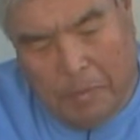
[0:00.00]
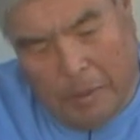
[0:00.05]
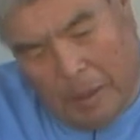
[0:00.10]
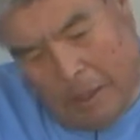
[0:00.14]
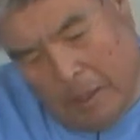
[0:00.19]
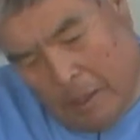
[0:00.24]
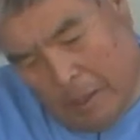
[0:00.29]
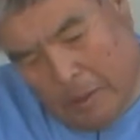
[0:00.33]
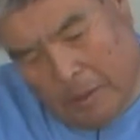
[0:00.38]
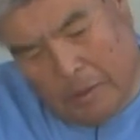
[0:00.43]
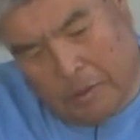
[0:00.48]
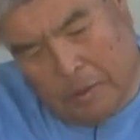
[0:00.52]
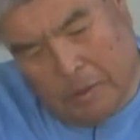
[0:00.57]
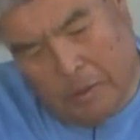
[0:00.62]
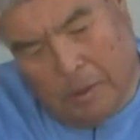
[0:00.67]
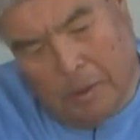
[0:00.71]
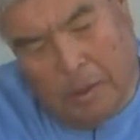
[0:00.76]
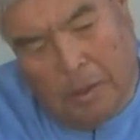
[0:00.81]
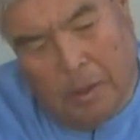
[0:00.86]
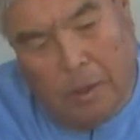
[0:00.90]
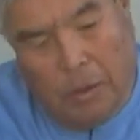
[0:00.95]
is,
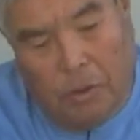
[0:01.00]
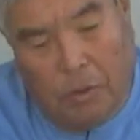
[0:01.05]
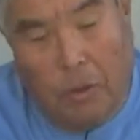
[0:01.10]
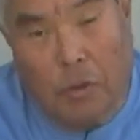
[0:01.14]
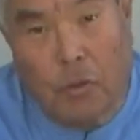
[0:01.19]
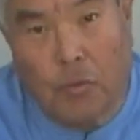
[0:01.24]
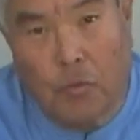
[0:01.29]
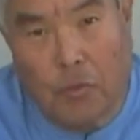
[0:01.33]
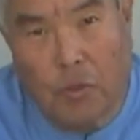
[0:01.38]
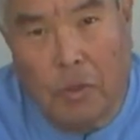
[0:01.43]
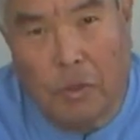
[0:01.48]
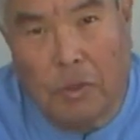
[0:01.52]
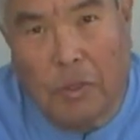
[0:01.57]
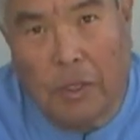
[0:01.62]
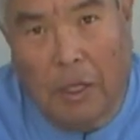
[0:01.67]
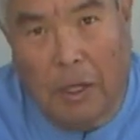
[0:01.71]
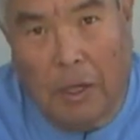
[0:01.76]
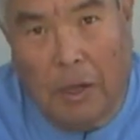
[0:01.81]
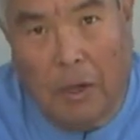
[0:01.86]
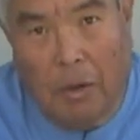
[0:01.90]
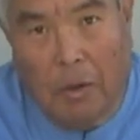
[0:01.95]
there's roots
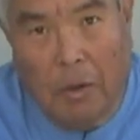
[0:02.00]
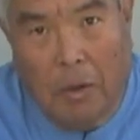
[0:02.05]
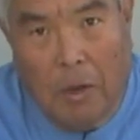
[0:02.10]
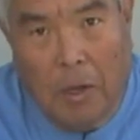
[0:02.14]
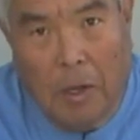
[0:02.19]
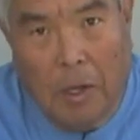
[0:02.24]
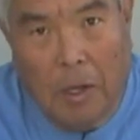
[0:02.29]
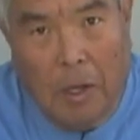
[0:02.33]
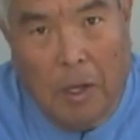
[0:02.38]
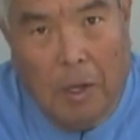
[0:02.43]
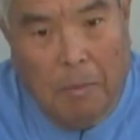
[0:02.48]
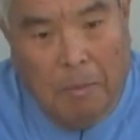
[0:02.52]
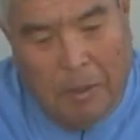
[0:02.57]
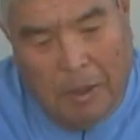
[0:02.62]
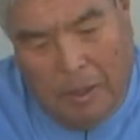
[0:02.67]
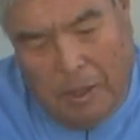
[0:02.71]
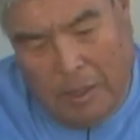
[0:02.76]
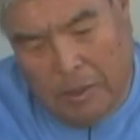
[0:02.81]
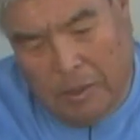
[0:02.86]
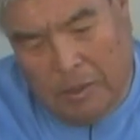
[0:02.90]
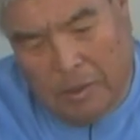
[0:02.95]
here,
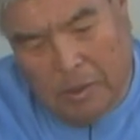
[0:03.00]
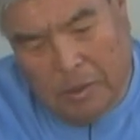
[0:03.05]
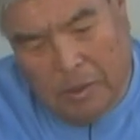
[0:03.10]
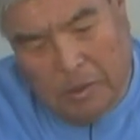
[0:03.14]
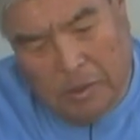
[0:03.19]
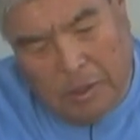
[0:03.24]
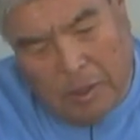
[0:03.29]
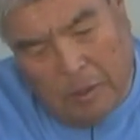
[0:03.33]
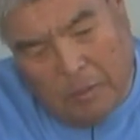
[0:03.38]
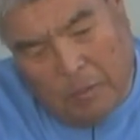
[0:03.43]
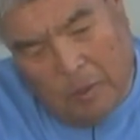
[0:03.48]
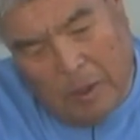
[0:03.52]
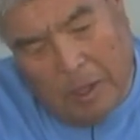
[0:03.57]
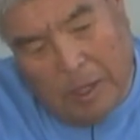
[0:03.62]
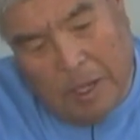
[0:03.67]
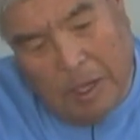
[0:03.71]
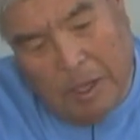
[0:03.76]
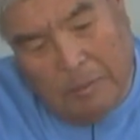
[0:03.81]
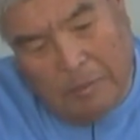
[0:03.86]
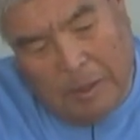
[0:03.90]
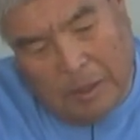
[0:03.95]
but it's somewhat
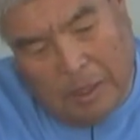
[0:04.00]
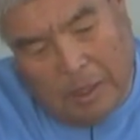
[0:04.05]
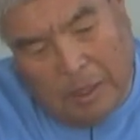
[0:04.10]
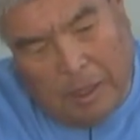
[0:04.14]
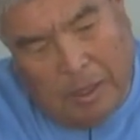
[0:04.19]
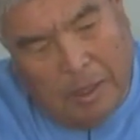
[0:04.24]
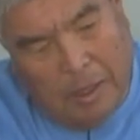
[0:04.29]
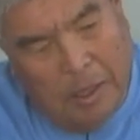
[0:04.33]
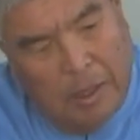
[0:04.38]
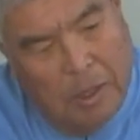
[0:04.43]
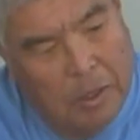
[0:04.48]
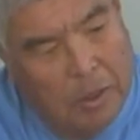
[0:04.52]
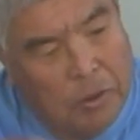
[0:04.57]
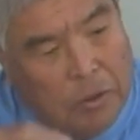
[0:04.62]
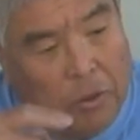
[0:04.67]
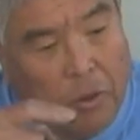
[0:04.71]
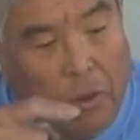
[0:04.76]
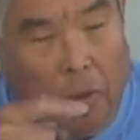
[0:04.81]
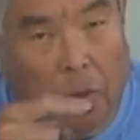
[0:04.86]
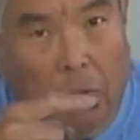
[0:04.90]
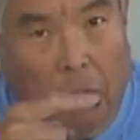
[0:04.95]
limited.
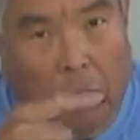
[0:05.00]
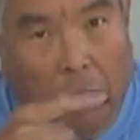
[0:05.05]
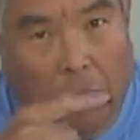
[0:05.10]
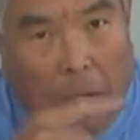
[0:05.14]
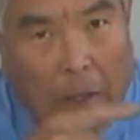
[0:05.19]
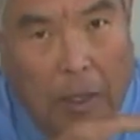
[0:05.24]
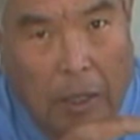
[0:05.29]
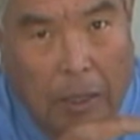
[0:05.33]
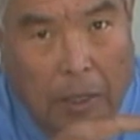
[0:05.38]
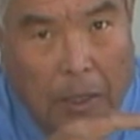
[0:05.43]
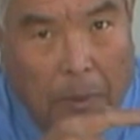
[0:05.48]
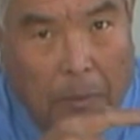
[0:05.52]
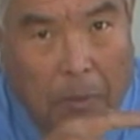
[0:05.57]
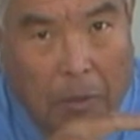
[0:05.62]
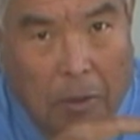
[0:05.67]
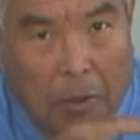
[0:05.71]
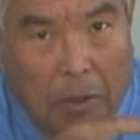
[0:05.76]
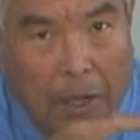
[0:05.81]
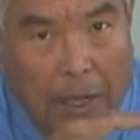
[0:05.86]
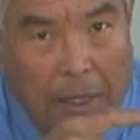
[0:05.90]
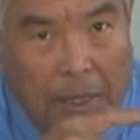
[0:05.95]
So the
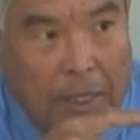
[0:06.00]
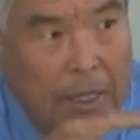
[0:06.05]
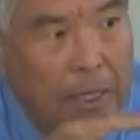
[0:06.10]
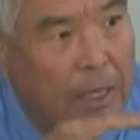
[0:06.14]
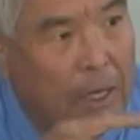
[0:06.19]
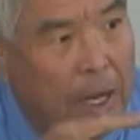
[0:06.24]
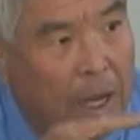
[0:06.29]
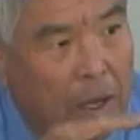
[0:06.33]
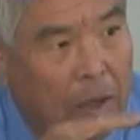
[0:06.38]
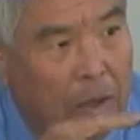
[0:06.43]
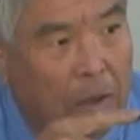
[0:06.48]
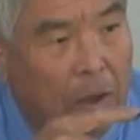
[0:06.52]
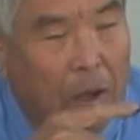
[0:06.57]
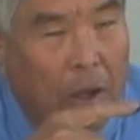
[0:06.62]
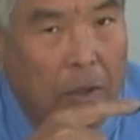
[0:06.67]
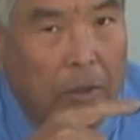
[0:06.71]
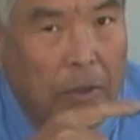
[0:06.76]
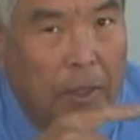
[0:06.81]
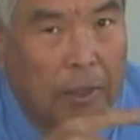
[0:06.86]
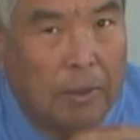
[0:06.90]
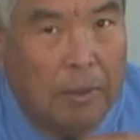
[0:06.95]
more I thin out
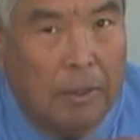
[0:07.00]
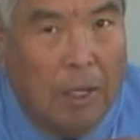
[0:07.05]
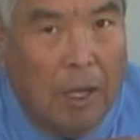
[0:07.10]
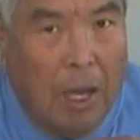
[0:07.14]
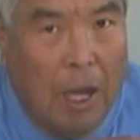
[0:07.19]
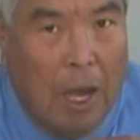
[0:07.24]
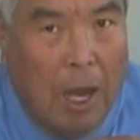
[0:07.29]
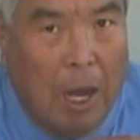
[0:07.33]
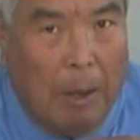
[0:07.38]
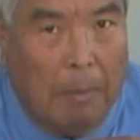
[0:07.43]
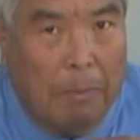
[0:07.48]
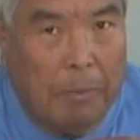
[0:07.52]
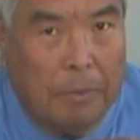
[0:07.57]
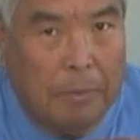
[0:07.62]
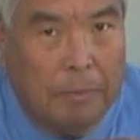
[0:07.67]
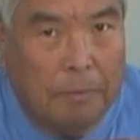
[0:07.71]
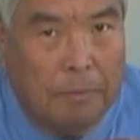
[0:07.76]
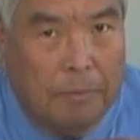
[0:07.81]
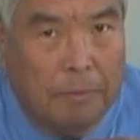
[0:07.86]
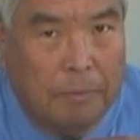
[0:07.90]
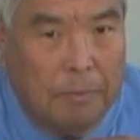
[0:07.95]
on the top,
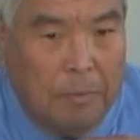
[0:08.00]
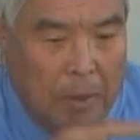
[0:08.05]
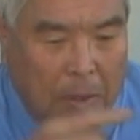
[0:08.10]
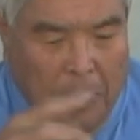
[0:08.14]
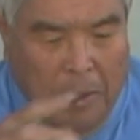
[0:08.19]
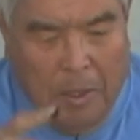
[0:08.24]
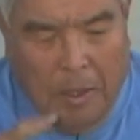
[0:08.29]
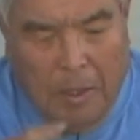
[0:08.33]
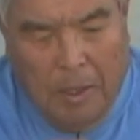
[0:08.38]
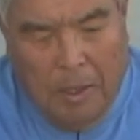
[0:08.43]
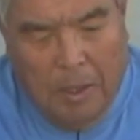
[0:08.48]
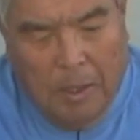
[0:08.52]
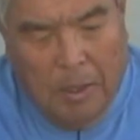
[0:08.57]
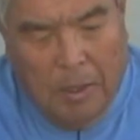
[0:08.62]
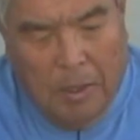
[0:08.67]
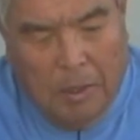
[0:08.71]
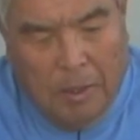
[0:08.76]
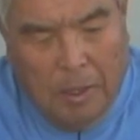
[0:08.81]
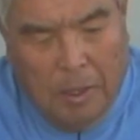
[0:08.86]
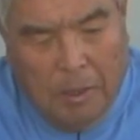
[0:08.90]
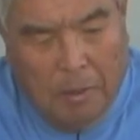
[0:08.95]

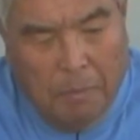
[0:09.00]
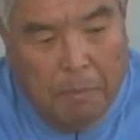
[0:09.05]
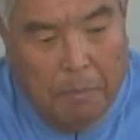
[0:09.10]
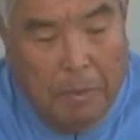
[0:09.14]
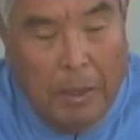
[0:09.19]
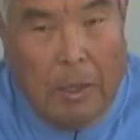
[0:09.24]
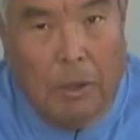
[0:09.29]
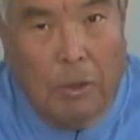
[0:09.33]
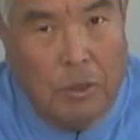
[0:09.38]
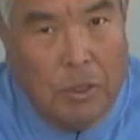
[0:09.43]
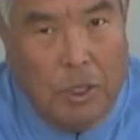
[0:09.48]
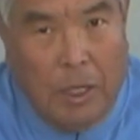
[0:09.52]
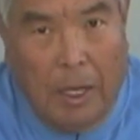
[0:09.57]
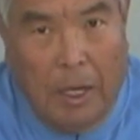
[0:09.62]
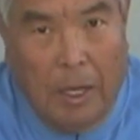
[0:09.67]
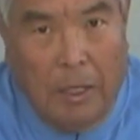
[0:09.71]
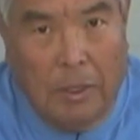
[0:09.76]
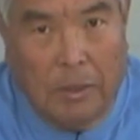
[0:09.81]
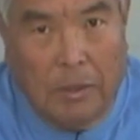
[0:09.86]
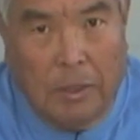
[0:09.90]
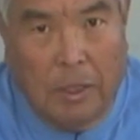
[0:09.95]
the better
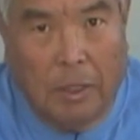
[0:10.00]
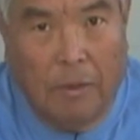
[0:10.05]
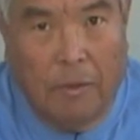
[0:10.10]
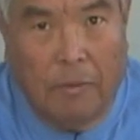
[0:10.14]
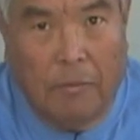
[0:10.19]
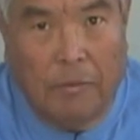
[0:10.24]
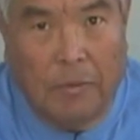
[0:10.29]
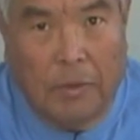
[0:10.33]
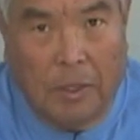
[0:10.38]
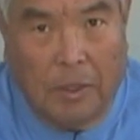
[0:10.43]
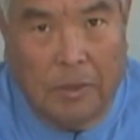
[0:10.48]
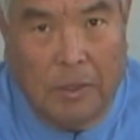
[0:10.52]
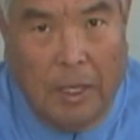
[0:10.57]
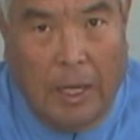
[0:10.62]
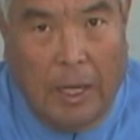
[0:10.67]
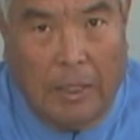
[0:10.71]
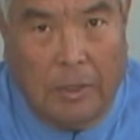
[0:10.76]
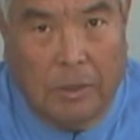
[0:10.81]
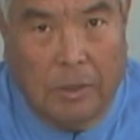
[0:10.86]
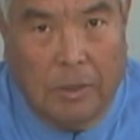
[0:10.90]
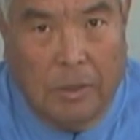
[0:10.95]
chance of
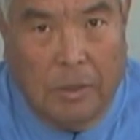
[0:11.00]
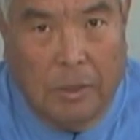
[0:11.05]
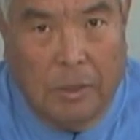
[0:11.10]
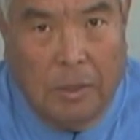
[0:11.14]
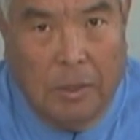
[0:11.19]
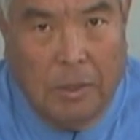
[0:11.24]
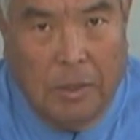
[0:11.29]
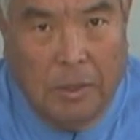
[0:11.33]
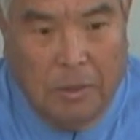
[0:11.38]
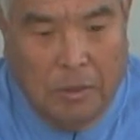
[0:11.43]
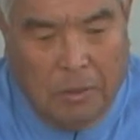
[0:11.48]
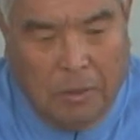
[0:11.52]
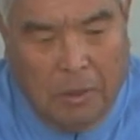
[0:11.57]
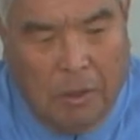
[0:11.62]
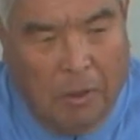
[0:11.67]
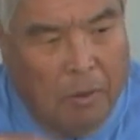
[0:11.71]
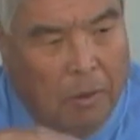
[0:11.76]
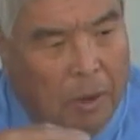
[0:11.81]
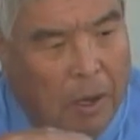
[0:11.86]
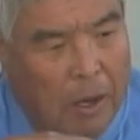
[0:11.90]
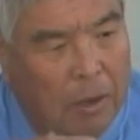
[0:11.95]
success.
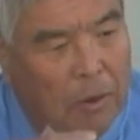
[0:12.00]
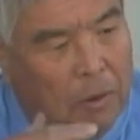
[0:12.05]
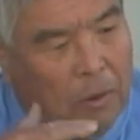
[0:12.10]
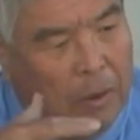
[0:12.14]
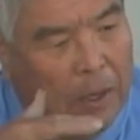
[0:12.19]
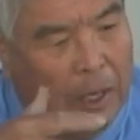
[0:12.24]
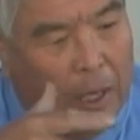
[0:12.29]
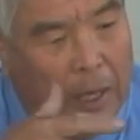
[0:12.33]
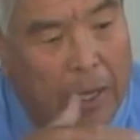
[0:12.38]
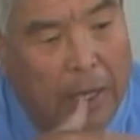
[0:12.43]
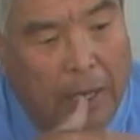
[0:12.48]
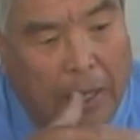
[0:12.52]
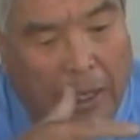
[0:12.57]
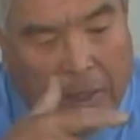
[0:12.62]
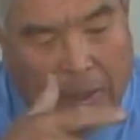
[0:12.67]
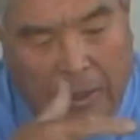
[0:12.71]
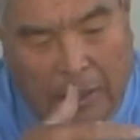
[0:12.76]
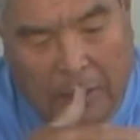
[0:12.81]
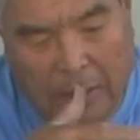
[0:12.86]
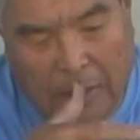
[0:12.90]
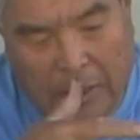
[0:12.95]
So I'll go ahead and
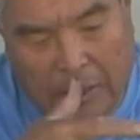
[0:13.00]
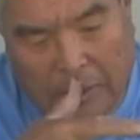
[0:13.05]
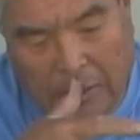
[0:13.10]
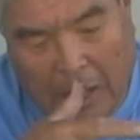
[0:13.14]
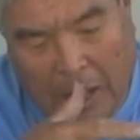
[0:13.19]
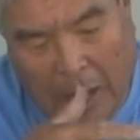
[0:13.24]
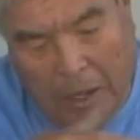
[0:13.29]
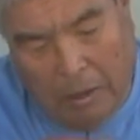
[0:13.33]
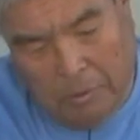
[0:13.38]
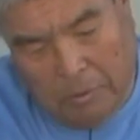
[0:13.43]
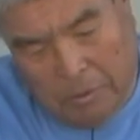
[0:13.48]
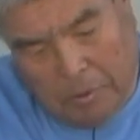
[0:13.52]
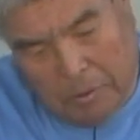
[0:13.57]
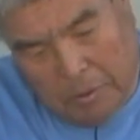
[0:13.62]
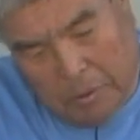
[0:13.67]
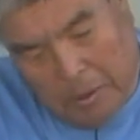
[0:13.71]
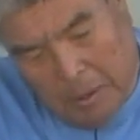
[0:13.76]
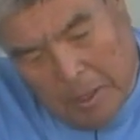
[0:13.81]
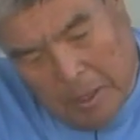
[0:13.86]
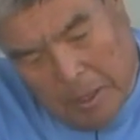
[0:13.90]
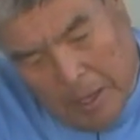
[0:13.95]
thin this out,
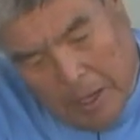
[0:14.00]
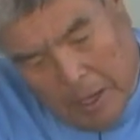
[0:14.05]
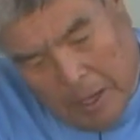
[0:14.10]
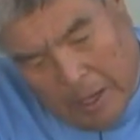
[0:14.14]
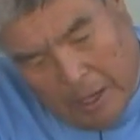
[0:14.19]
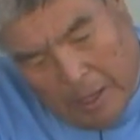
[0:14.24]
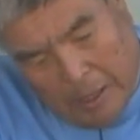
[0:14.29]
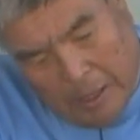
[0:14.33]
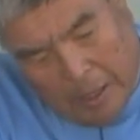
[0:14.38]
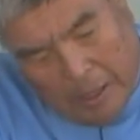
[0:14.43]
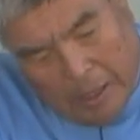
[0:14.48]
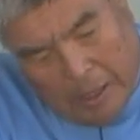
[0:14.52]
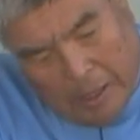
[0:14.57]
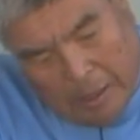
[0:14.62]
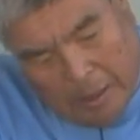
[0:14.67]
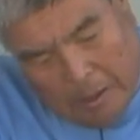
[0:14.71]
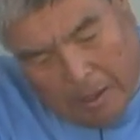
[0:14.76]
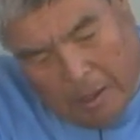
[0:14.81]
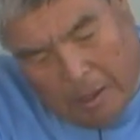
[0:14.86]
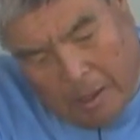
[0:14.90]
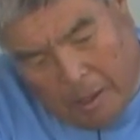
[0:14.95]
and
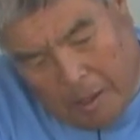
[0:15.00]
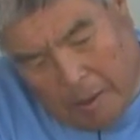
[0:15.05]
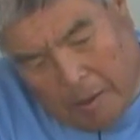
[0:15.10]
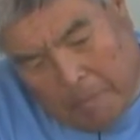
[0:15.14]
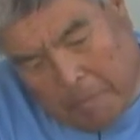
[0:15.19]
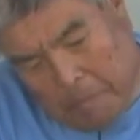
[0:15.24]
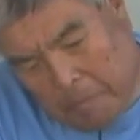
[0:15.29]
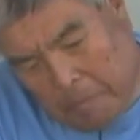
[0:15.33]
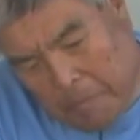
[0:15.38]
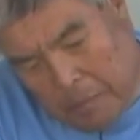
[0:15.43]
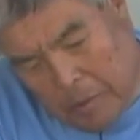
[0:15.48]
then